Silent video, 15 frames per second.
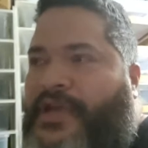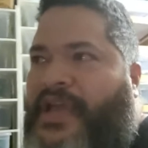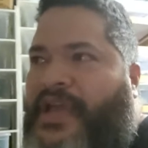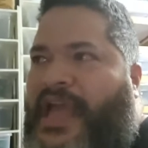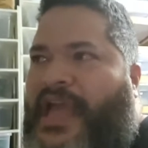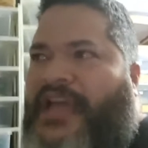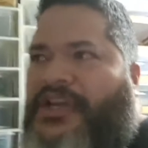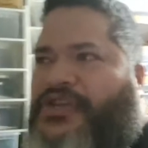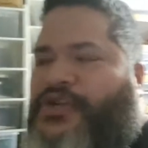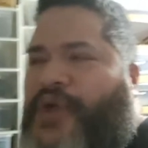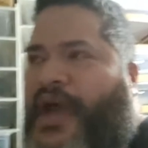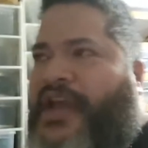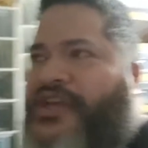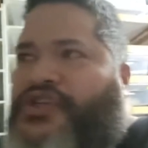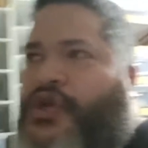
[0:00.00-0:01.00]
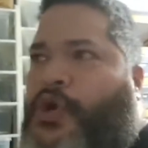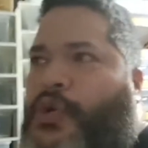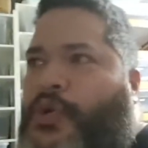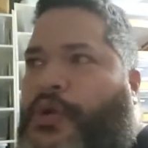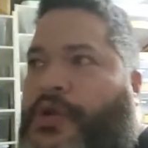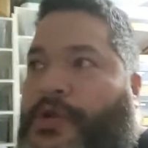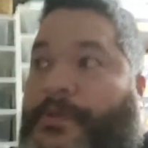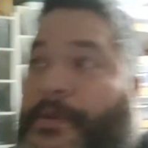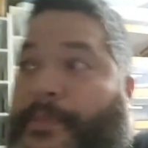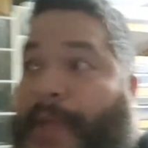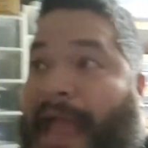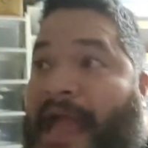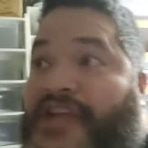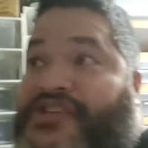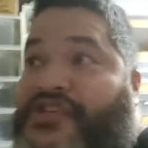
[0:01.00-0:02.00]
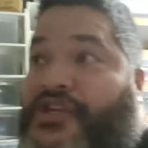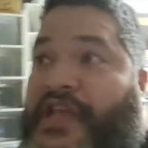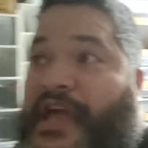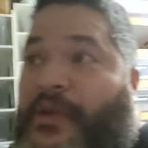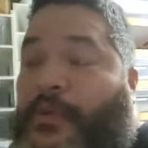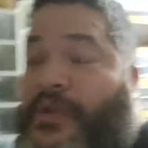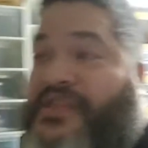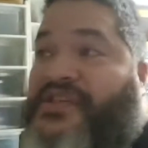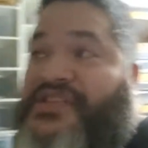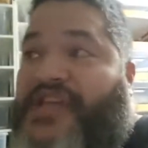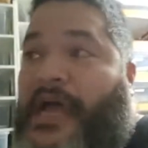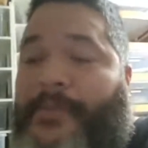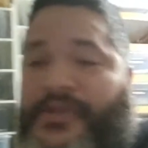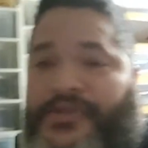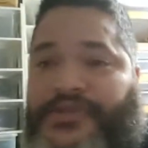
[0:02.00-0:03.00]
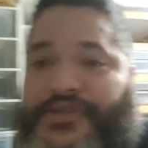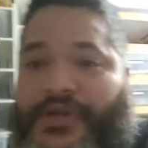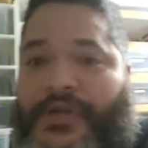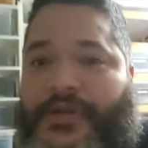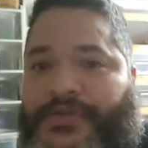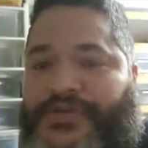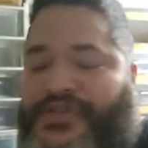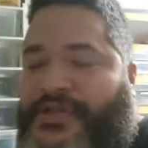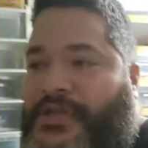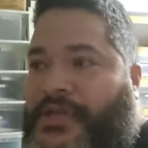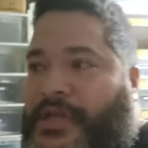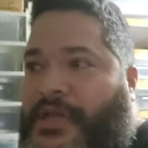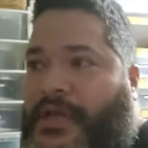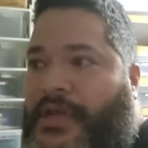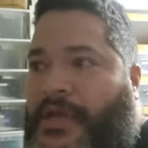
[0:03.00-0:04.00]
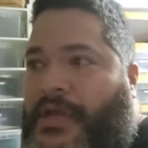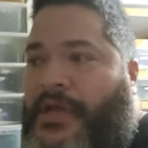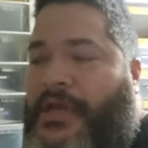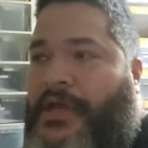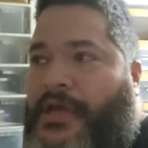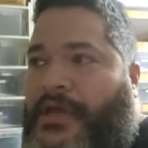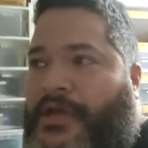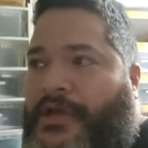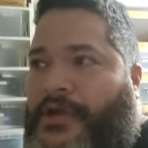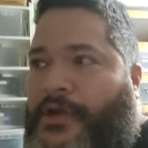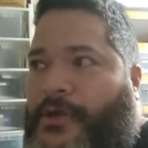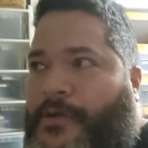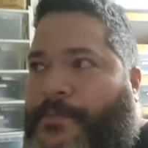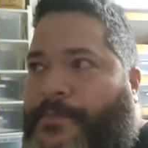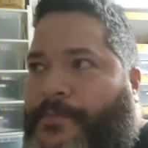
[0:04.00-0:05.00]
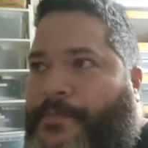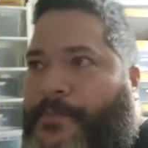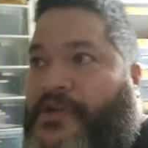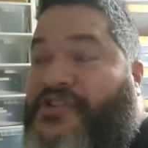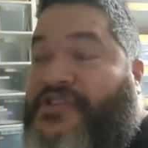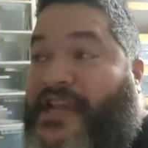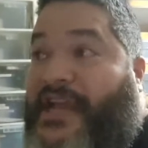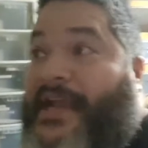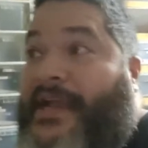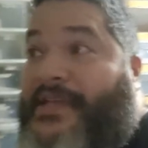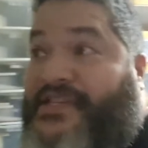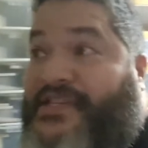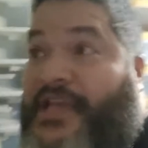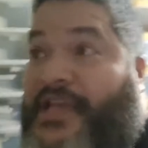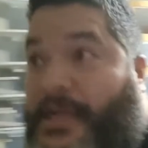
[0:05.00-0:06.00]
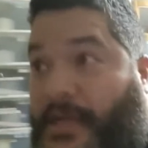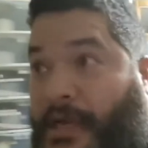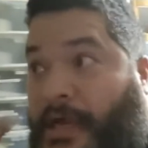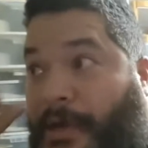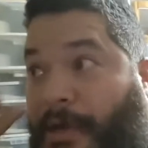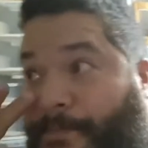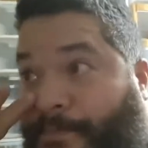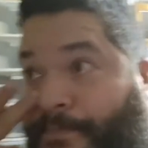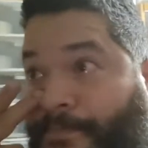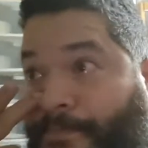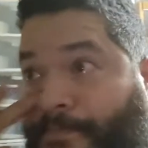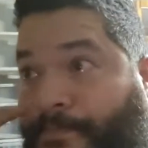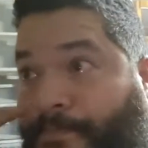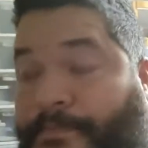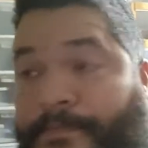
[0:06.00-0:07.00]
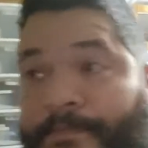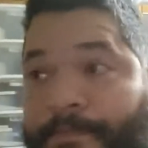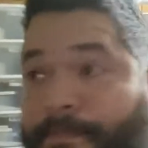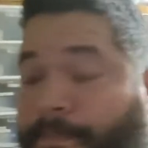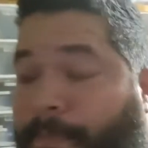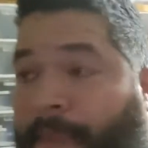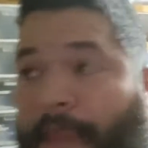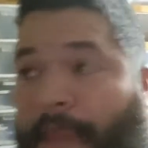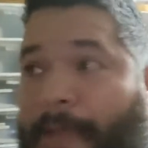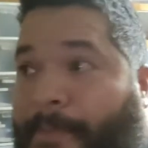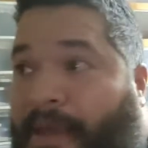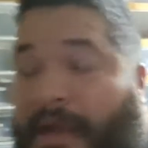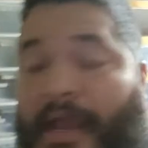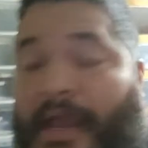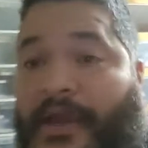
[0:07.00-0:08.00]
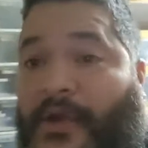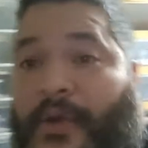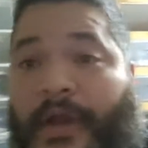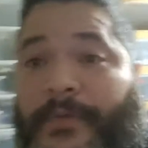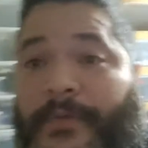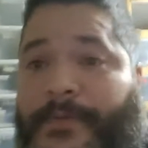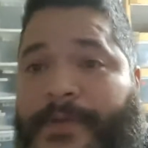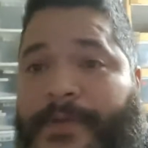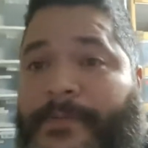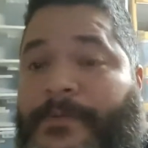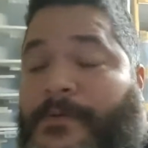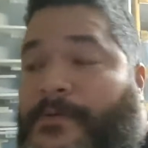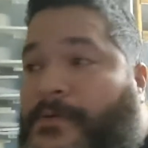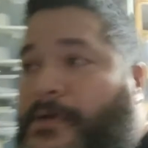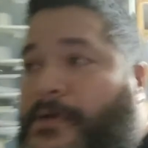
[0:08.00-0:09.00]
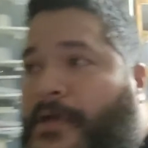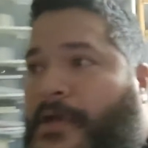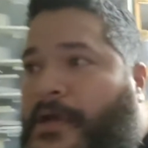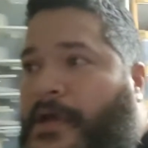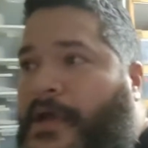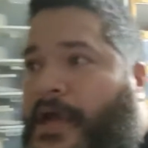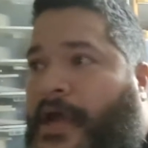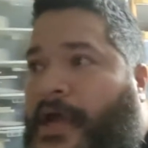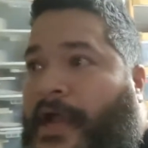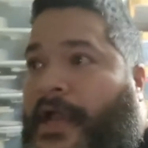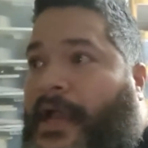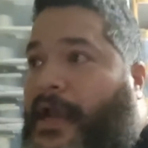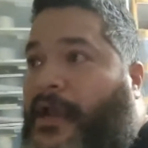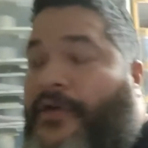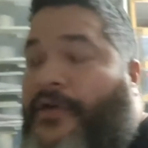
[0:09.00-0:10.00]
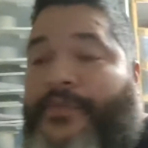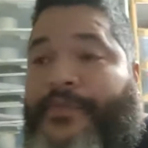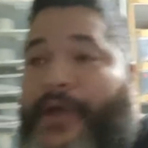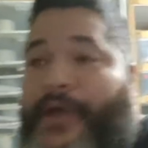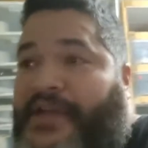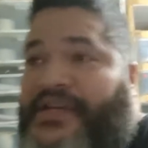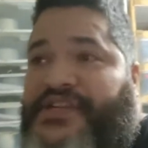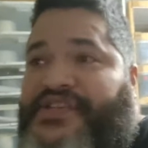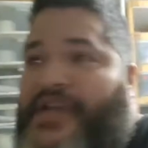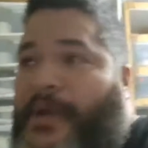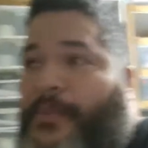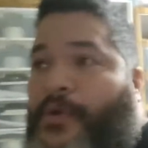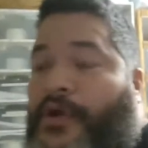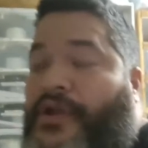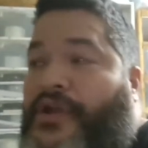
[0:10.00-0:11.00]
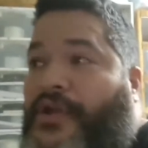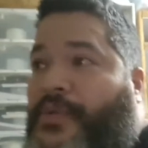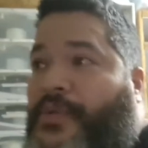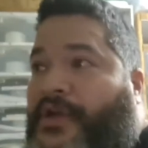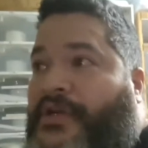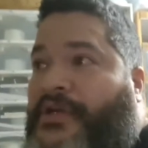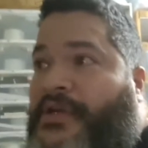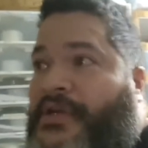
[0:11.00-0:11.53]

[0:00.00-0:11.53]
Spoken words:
and try to show a little bit of passion that what this hobby deserves. Because like I said, I met a lot of credible people. I love the projects that I'm working with.